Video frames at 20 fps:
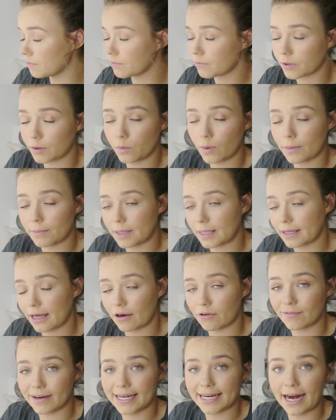for women
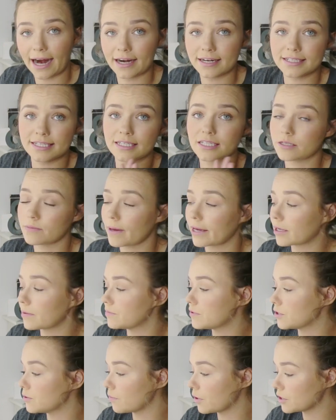that really aren't into
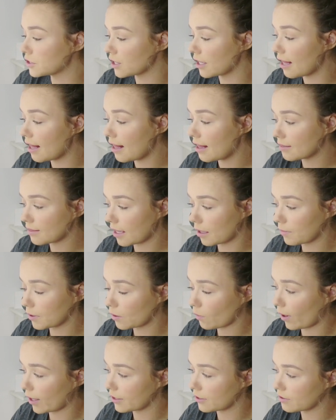makeup too much, they'll be
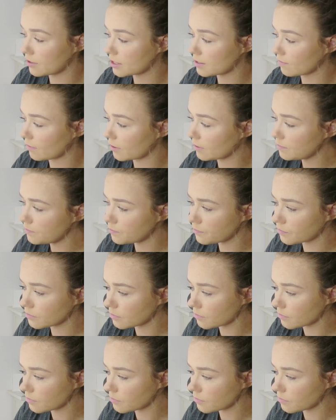quite useful.